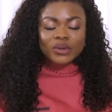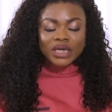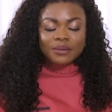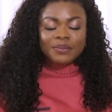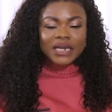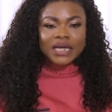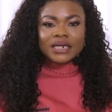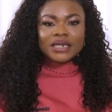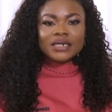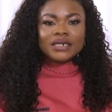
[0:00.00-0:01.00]
keep
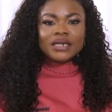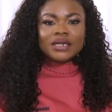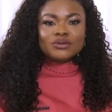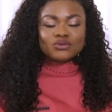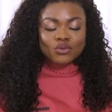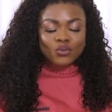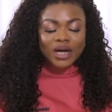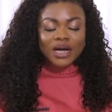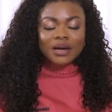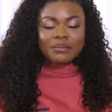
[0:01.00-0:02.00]
learning. So
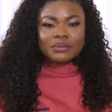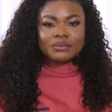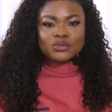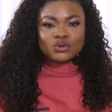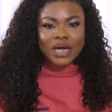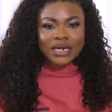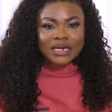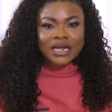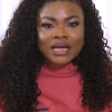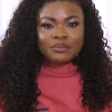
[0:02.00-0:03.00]
welcome to
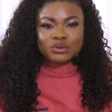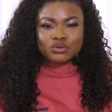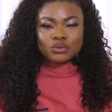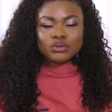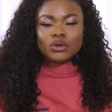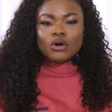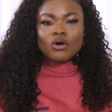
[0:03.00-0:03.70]
another episode